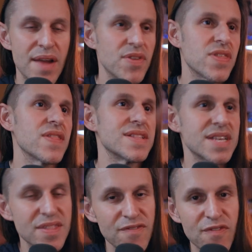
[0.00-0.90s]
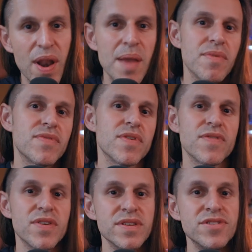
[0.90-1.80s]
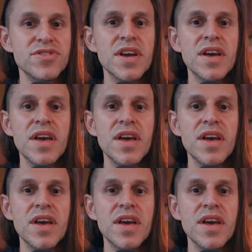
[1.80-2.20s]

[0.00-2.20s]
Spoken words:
everything that's in the frame of your footage,